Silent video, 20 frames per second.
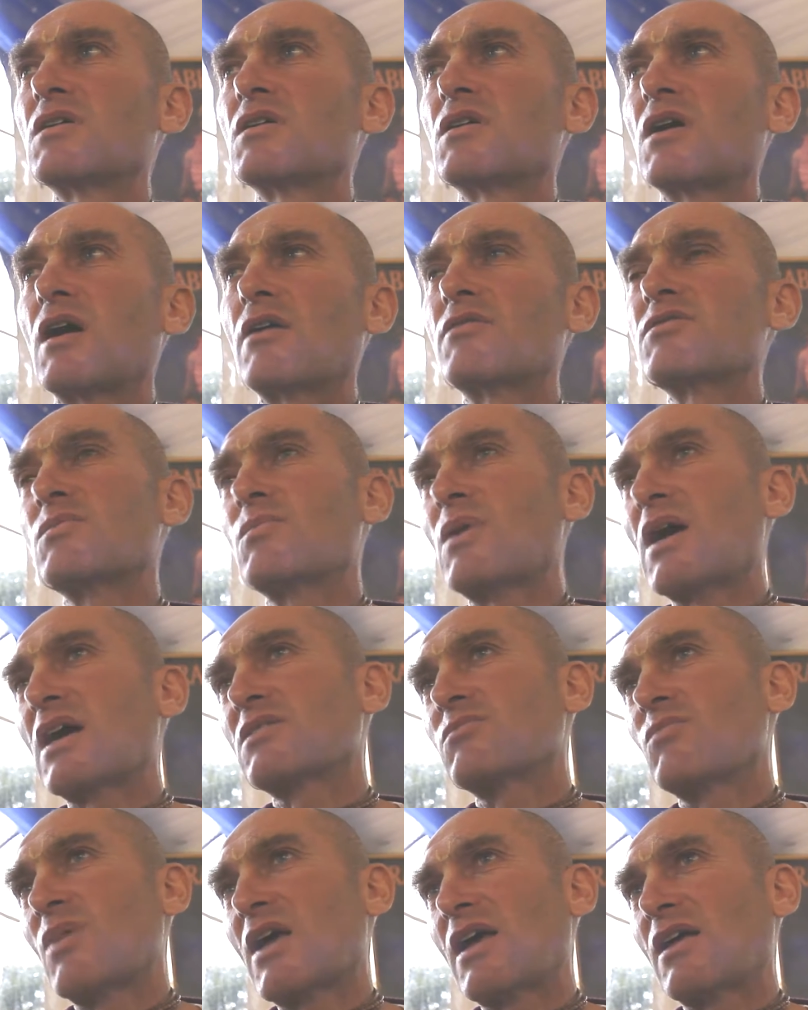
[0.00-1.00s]
I was a
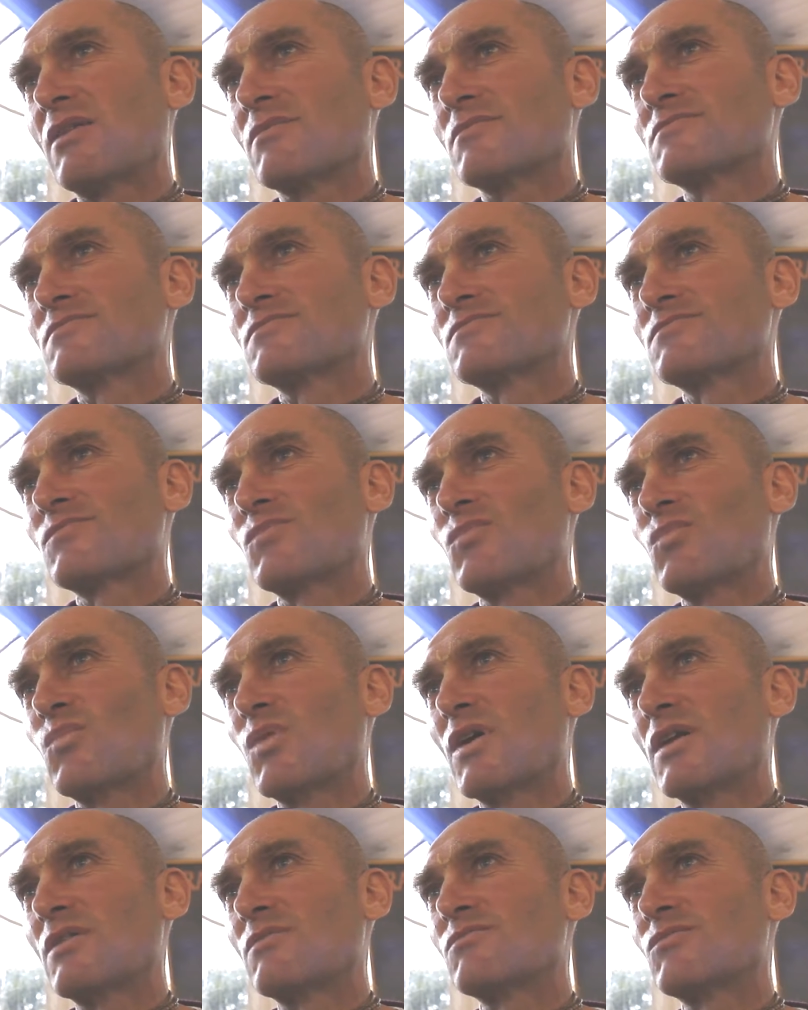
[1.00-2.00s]
marked man
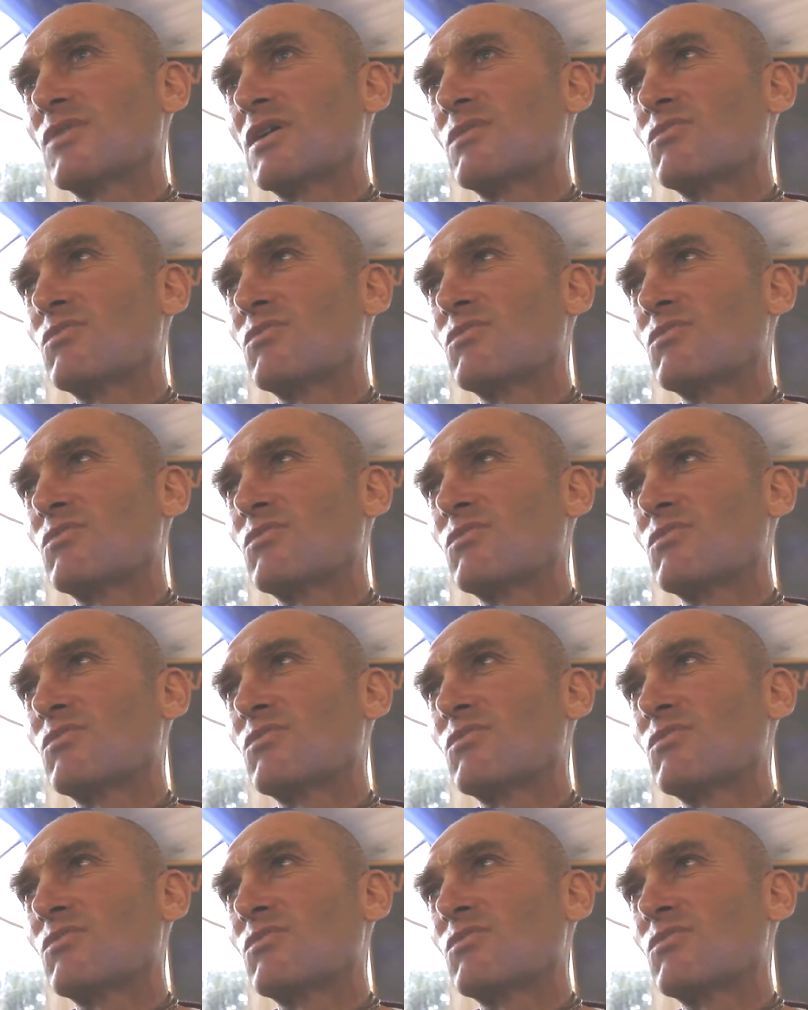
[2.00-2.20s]
when